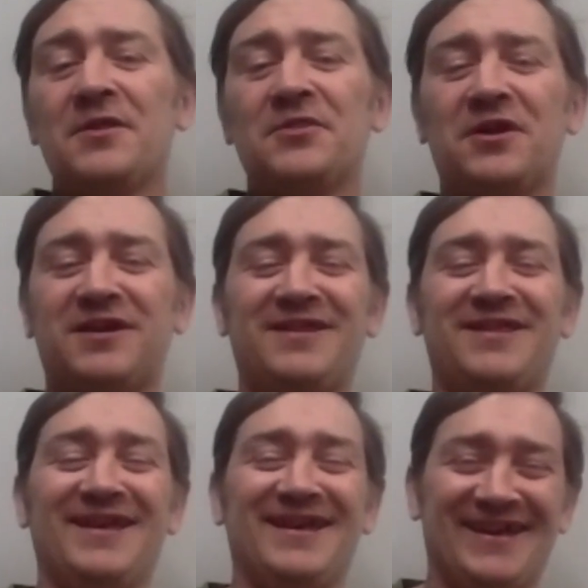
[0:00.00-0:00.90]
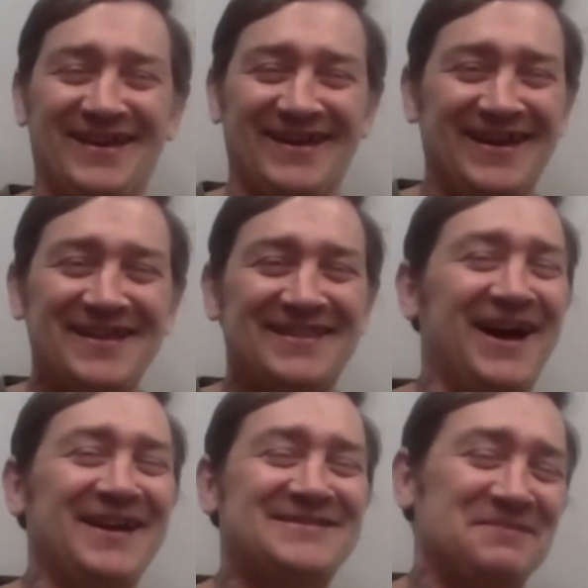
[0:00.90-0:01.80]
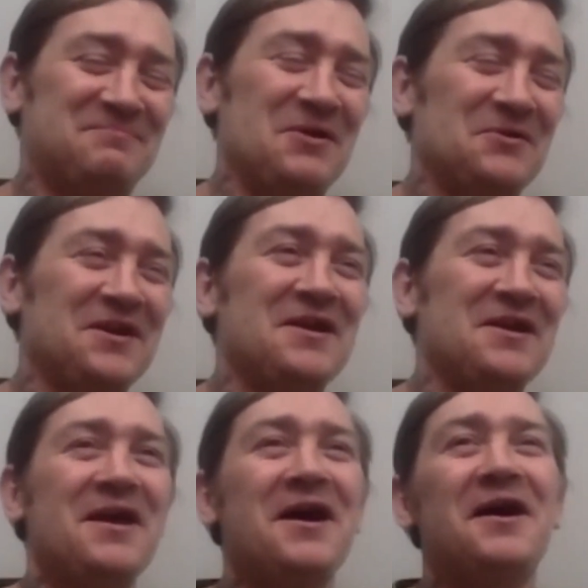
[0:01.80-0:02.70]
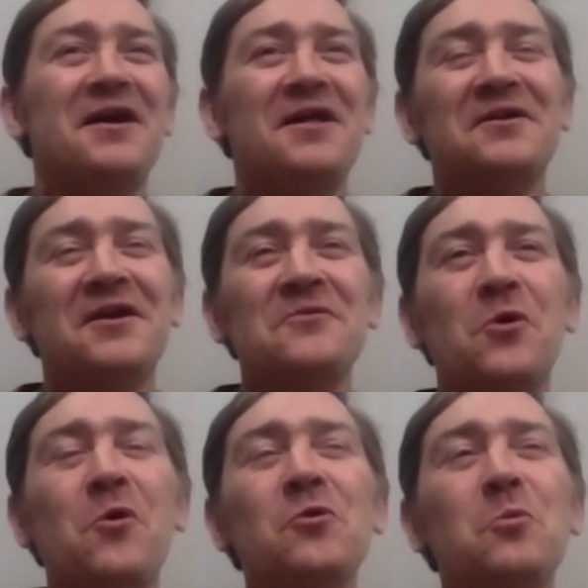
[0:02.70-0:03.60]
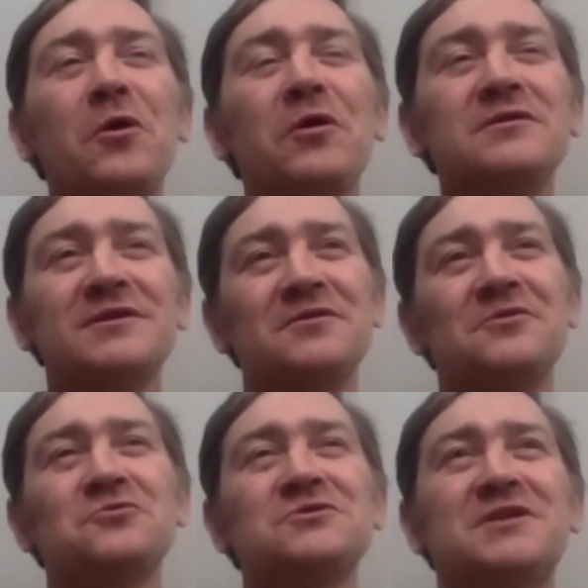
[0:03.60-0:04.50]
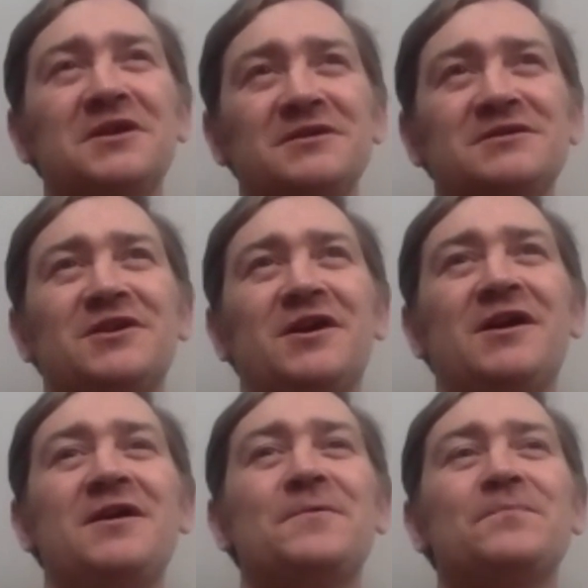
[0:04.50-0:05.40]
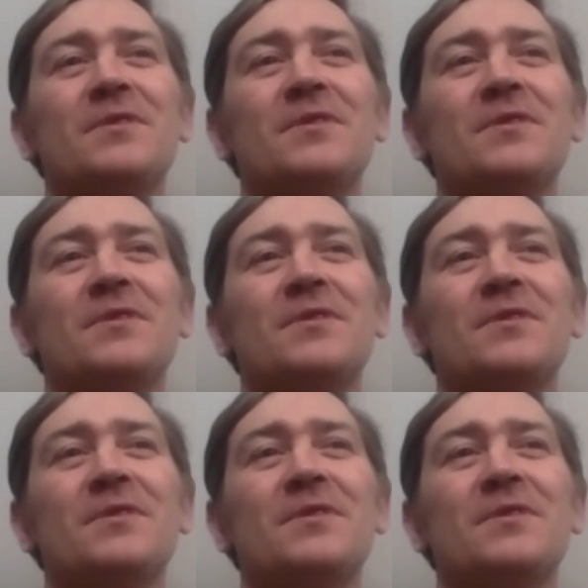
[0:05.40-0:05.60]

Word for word: that's about it around the whole world in those days, yeah.